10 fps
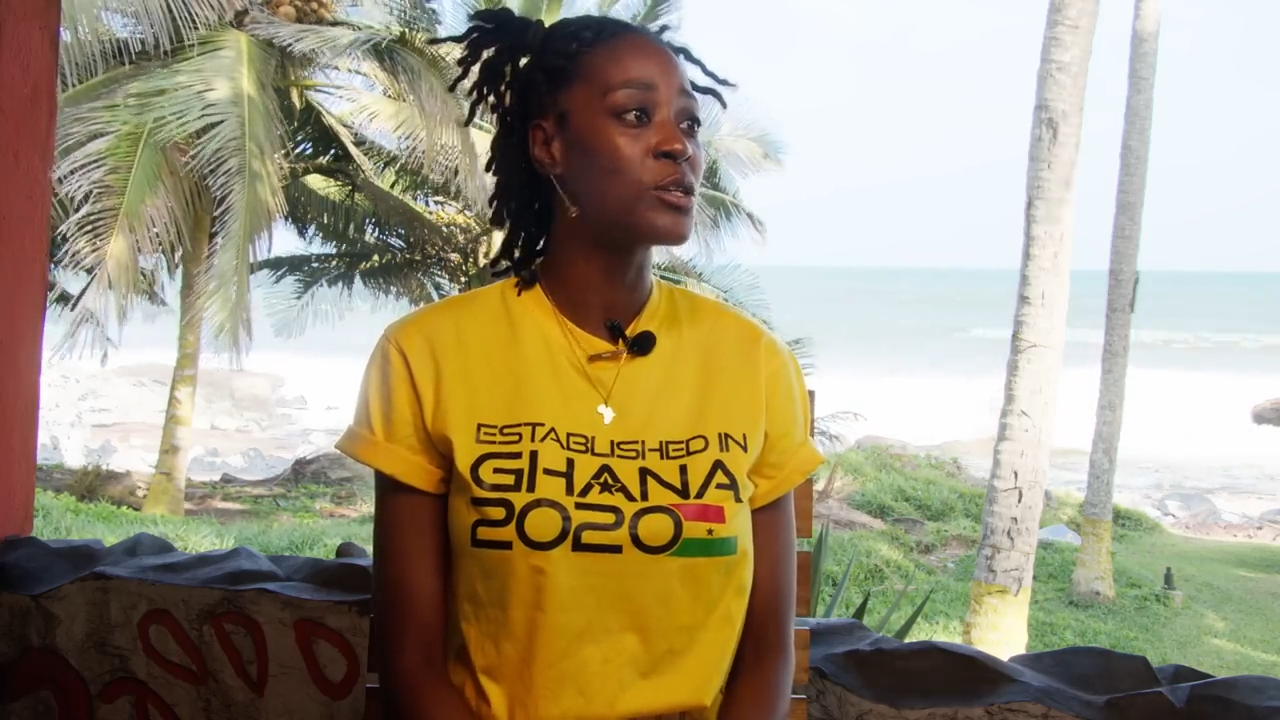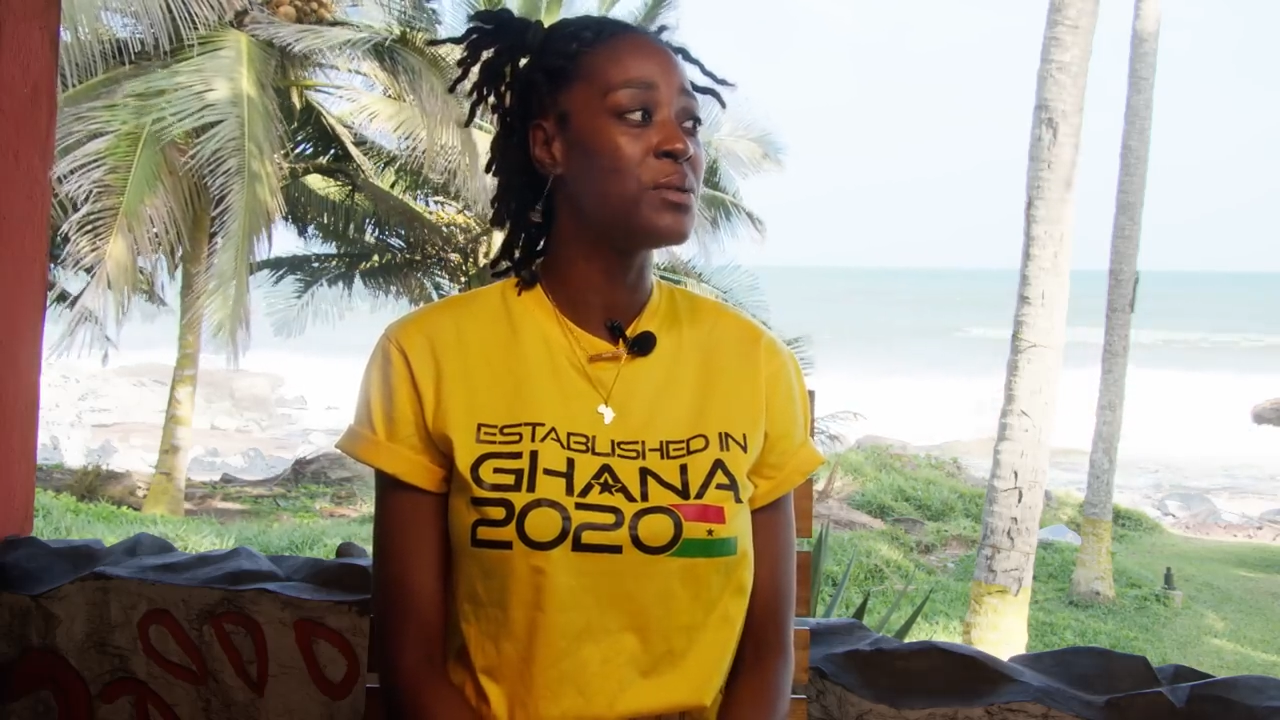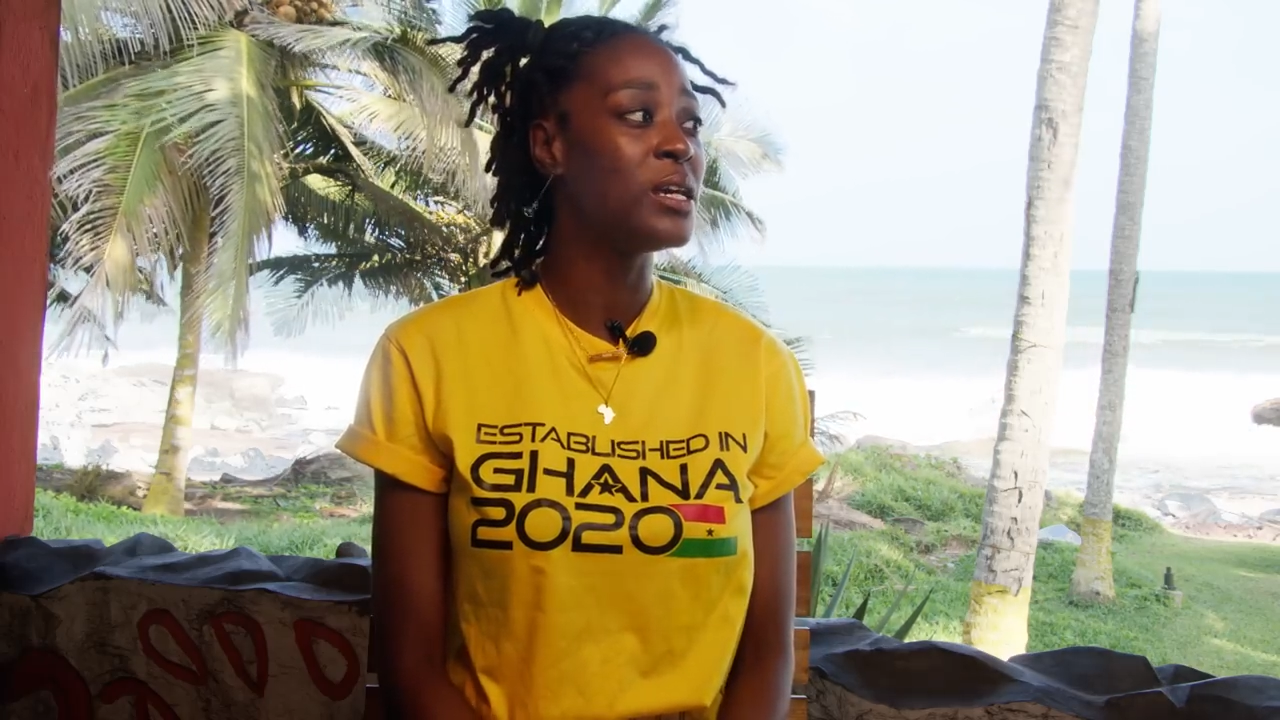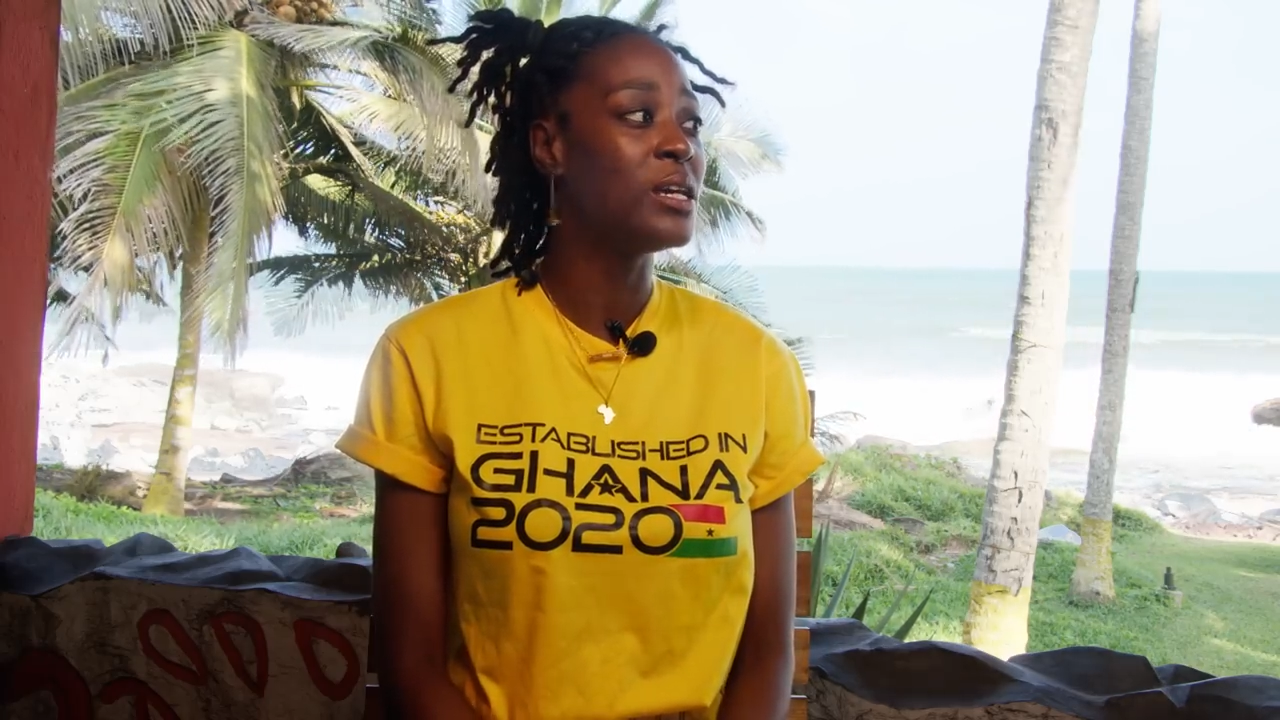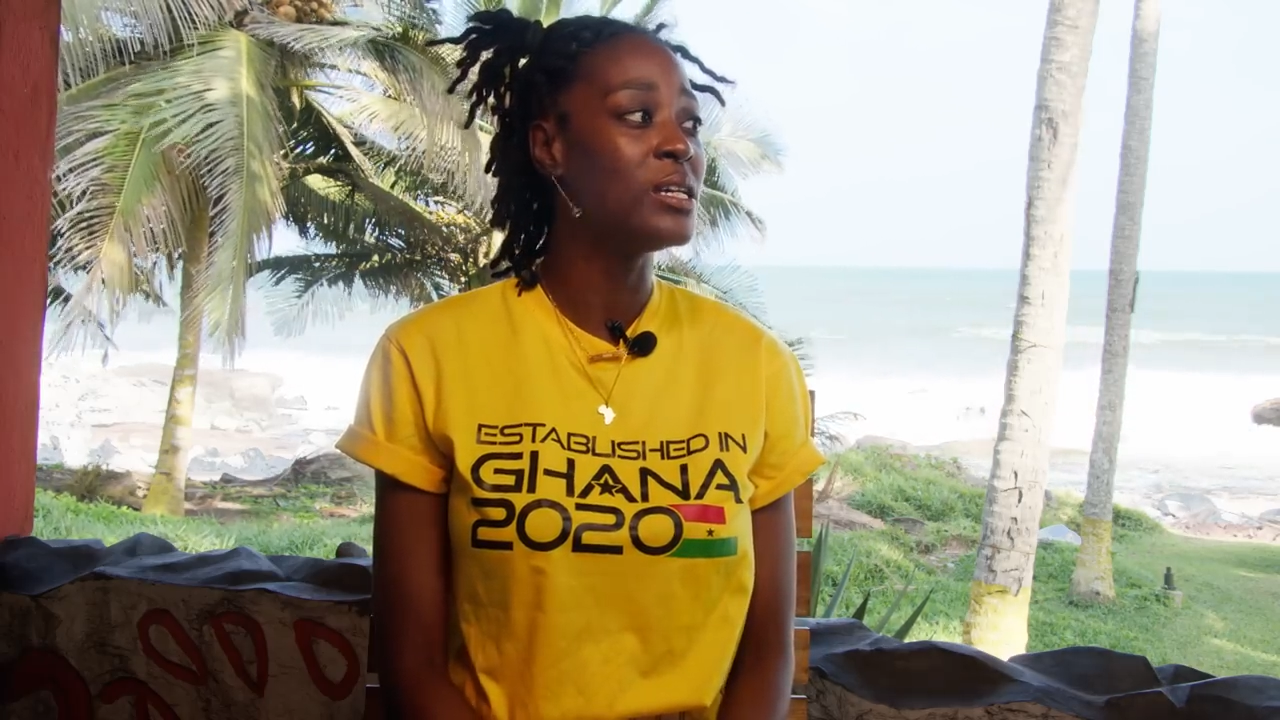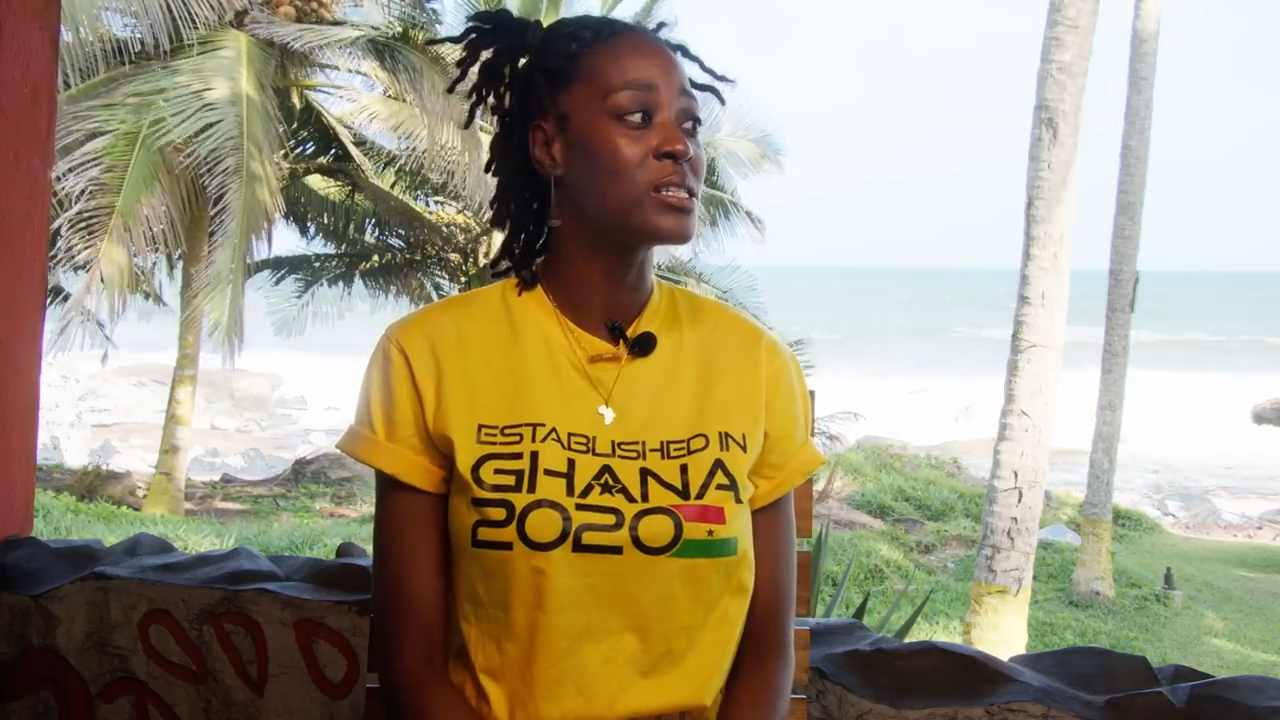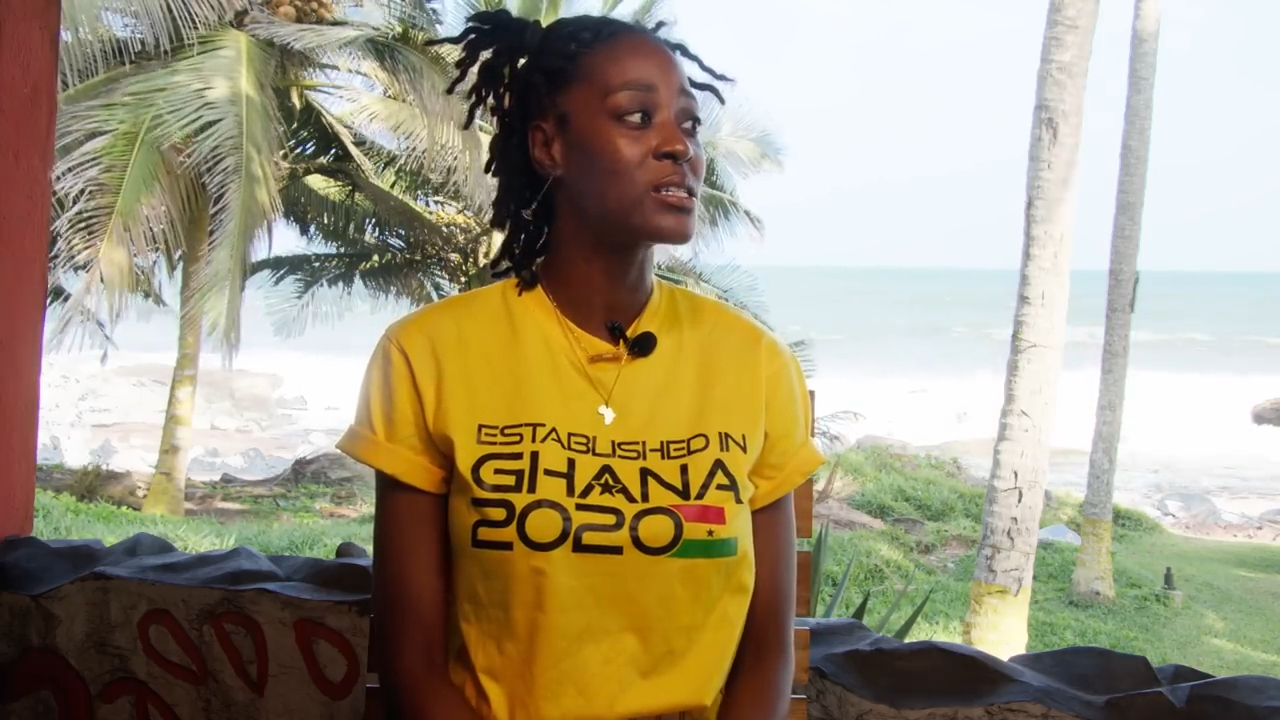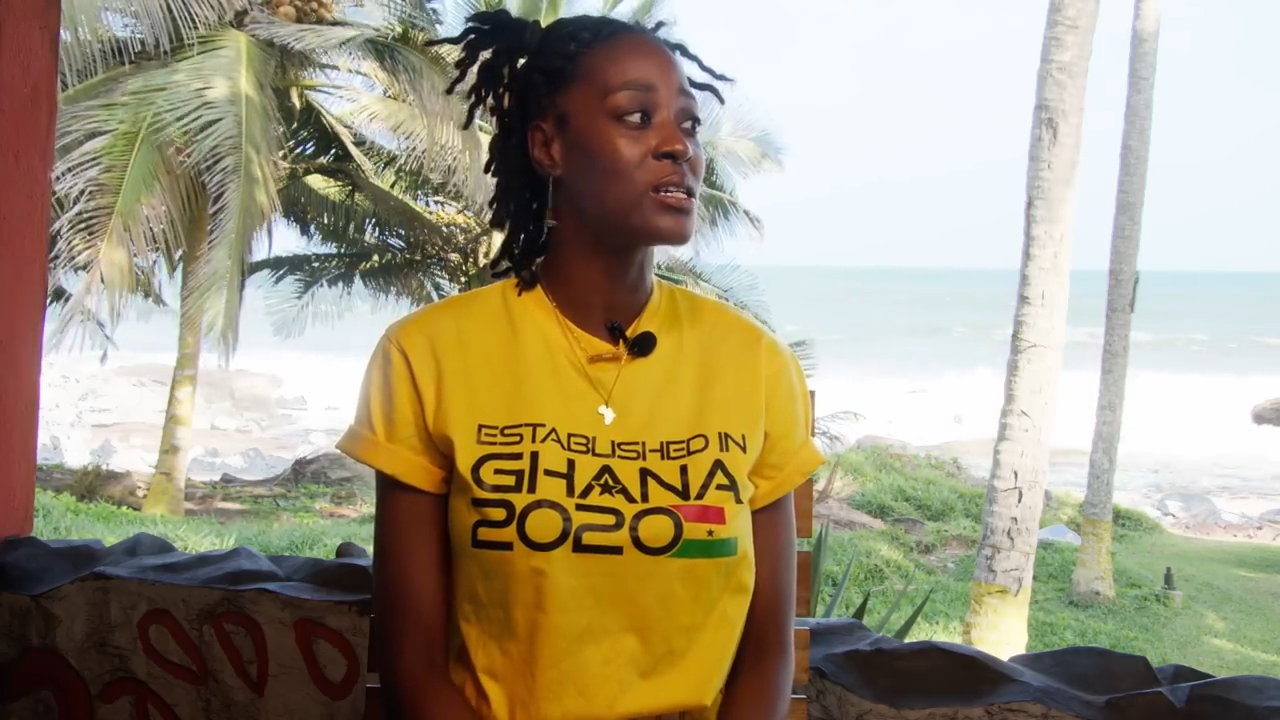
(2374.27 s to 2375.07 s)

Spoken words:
To be